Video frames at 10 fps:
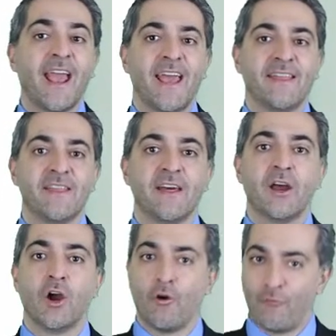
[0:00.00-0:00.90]
And
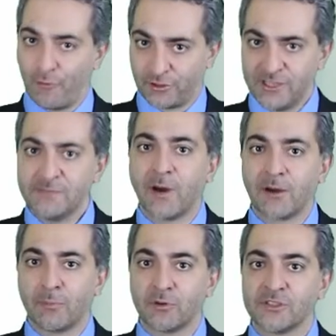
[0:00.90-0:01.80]
for this
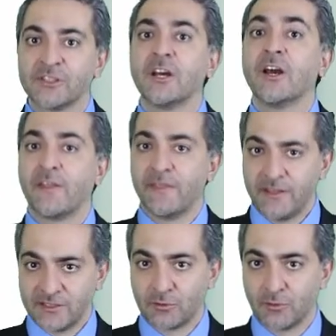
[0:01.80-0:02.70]
purpose,
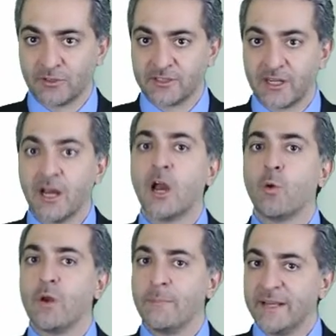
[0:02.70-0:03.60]
this course
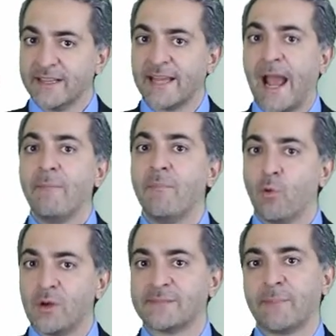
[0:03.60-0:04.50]
will be time
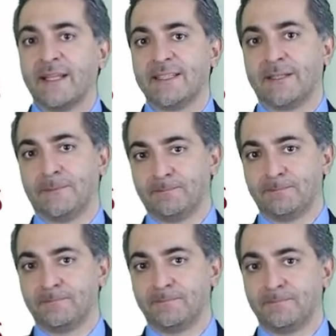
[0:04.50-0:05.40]
well spent.
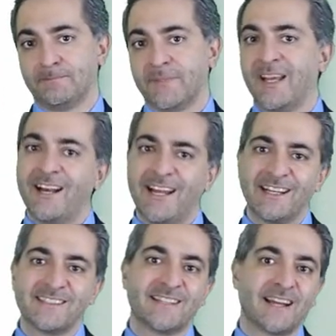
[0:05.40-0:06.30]
Let's
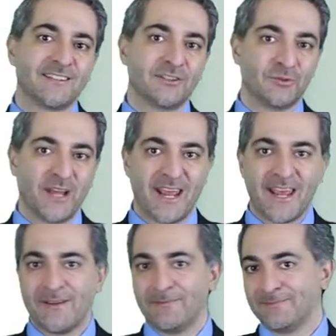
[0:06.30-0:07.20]
get started
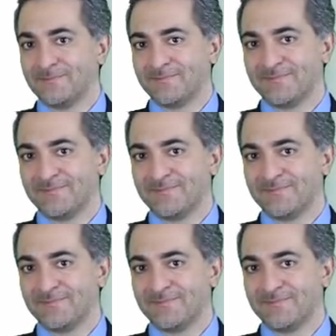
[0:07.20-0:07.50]
today.